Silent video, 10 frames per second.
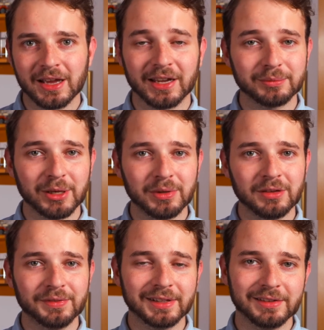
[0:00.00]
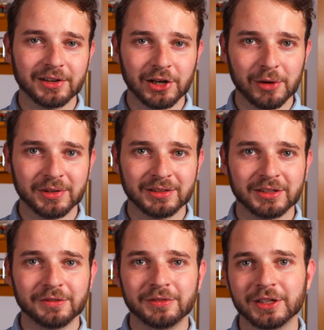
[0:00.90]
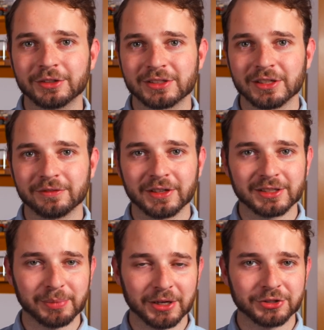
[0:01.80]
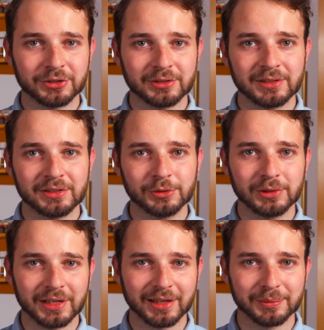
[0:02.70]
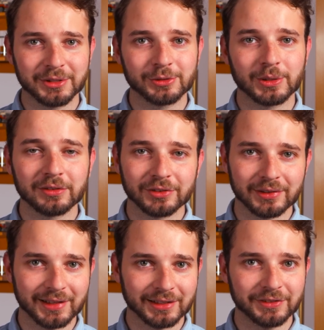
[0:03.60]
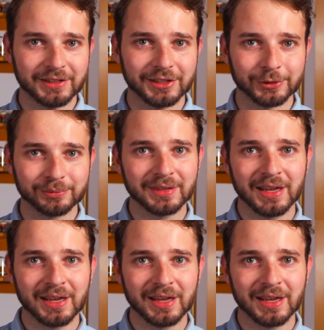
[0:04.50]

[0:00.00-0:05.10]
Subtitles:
and maybe even leave a comment if there's something special you'd like me to cover in that video.